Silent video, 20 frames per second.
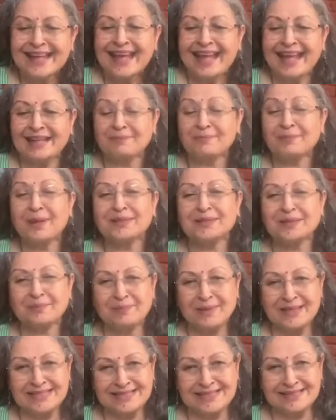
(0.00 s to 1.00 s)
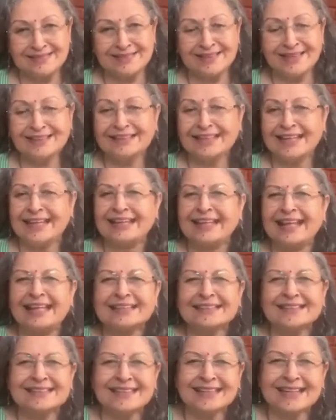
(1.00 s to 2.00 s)
and project-based learning, the
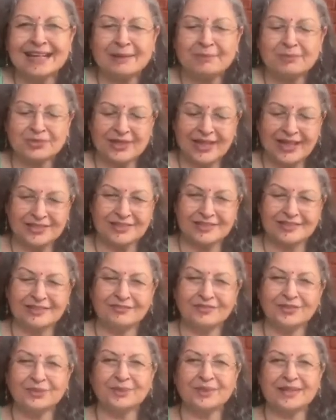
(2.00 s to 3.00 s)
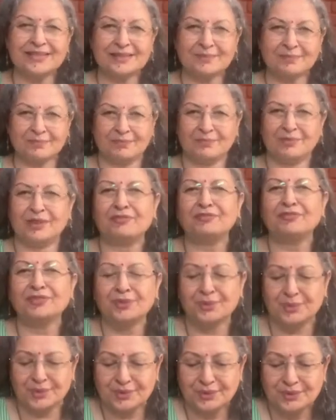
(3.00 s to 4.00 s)
analogy I'm trying to give you is the
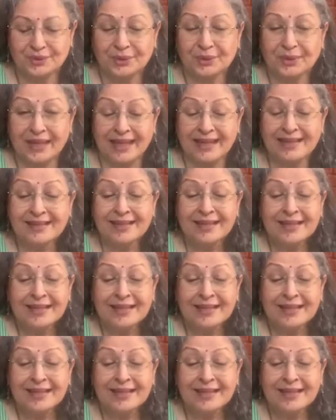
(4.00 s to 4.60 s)
food. Okay.